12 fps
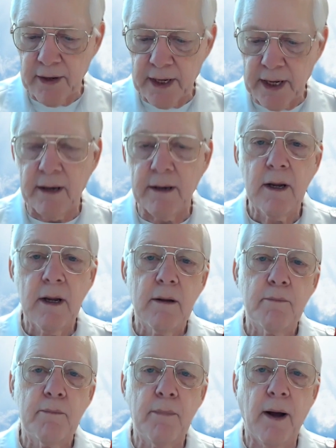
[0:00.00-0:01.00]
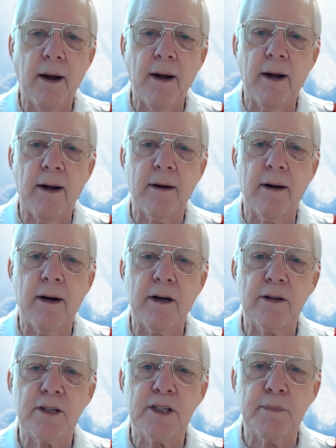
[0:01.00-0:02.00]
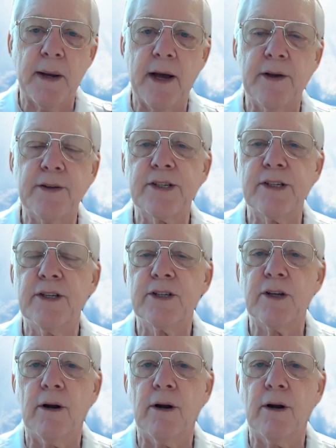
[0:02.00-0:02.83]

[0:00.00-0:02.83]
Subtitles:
Again, our spouses,